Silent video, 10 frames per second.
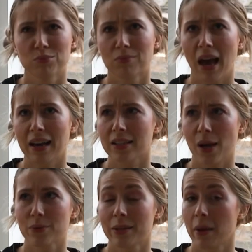I guess I
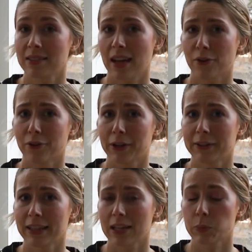was in my sad girl area
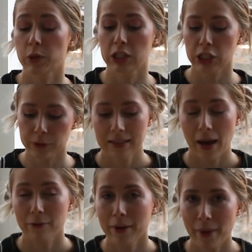last spring too.
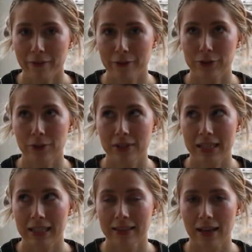I read my first Joan
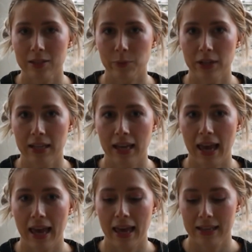Didion last spring,
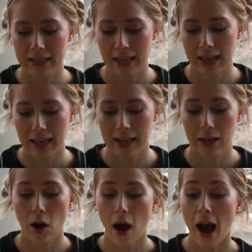and
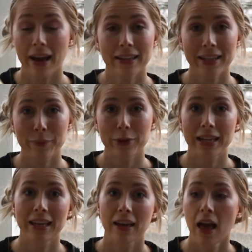I ended up
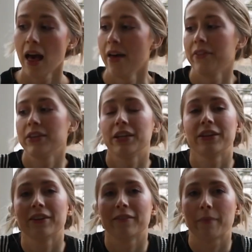reading The
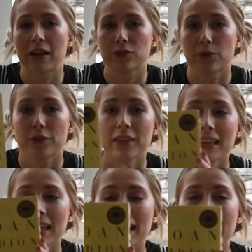Year of Magical
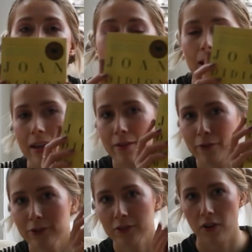Thinking. And
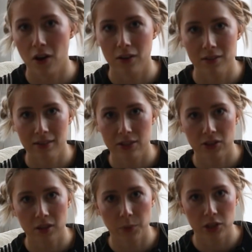first of all, let's
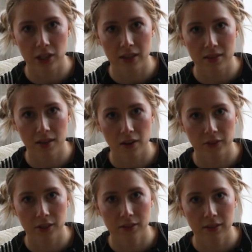just appreciate this
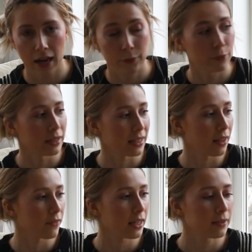cover. I really
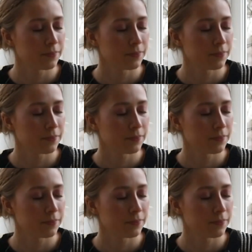love it.